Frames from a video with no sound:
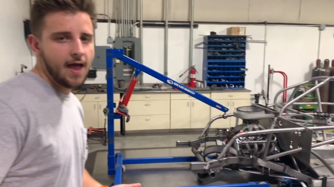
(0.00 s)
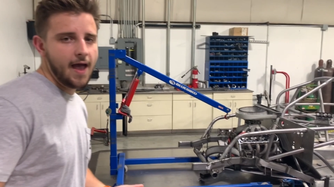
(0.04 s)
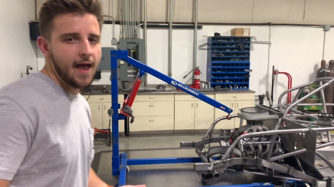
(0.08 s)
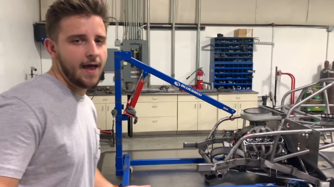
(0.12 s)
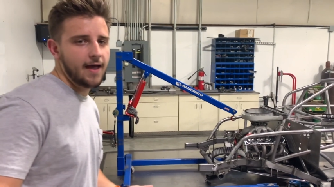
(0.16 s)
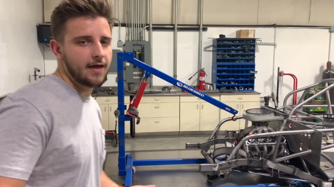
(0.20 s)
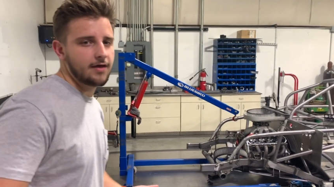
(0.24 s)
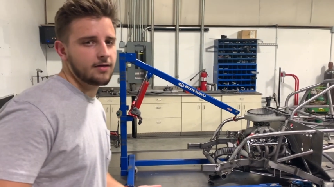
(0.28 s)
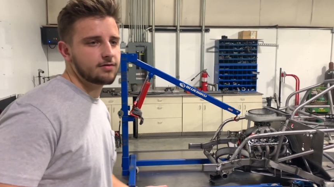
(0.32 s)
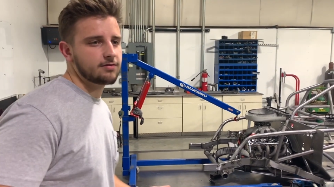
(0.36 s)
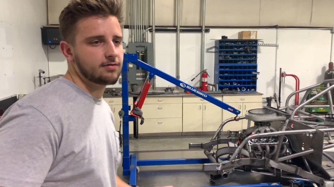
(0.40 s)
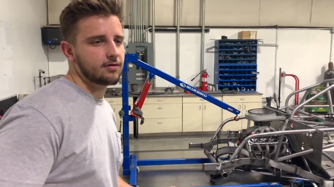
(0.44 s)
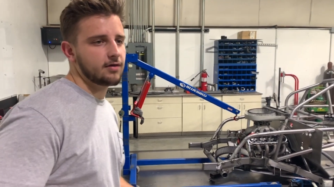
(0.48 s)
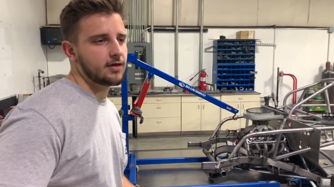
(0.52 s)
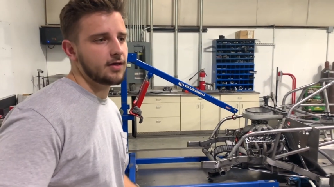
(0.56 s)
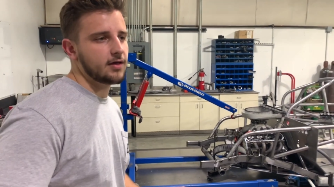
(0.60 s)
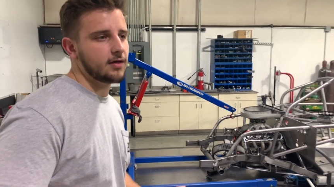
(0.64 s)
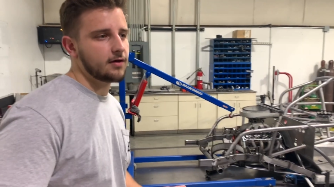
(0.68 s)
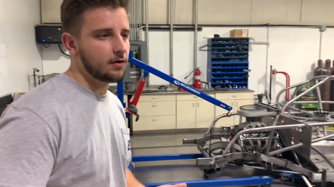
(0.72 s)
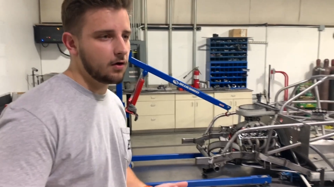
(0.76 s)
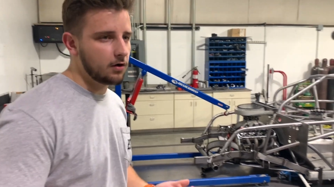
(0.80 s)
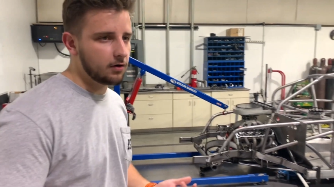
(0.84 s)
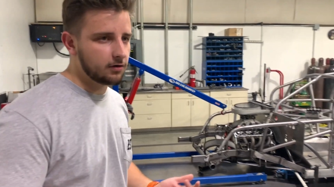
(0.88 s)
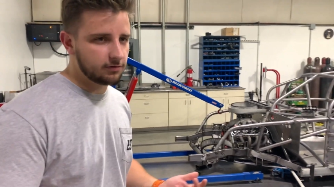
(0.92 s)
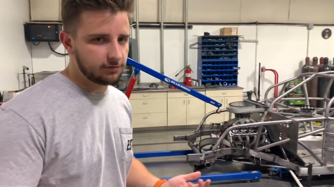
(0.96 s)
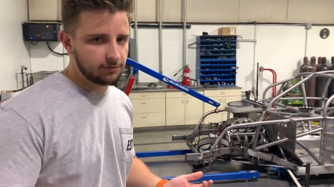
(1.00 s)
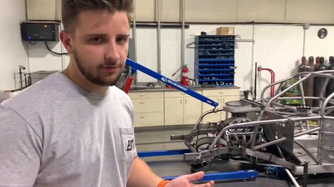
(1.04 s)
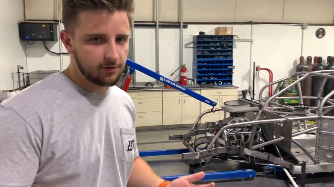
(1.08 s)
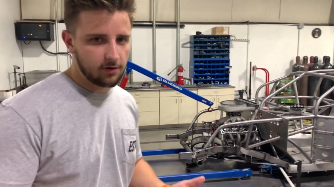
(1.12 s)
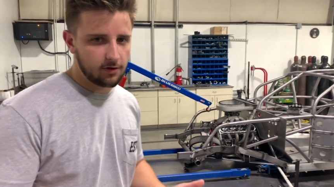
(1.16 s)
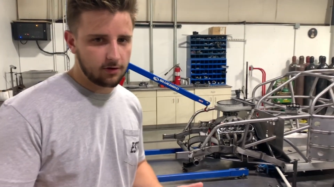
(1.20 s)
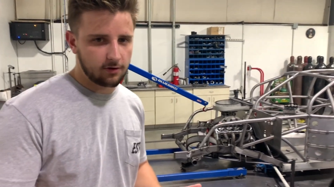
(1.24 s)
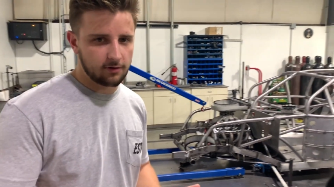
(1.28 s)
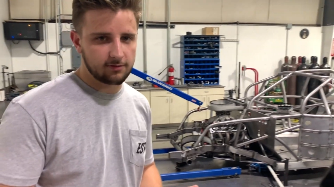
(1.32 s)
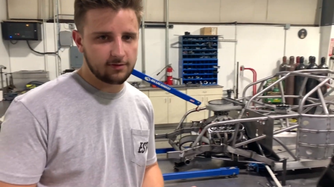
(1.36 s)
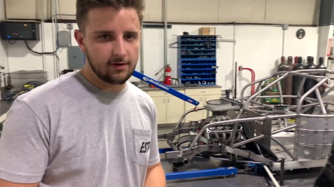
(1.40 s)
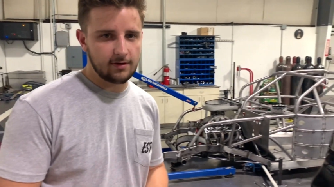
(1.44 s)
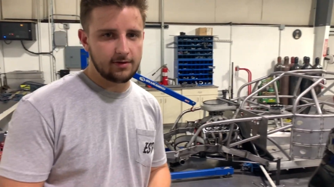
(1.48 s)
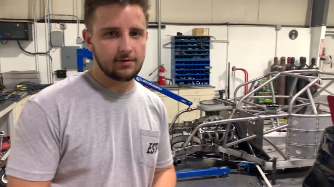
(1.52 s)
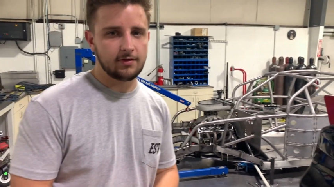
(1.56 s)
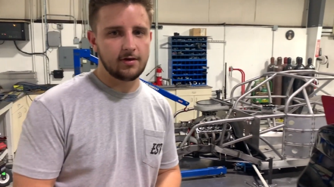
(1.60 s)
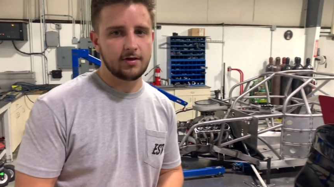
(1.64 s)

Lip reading: As like RCR says,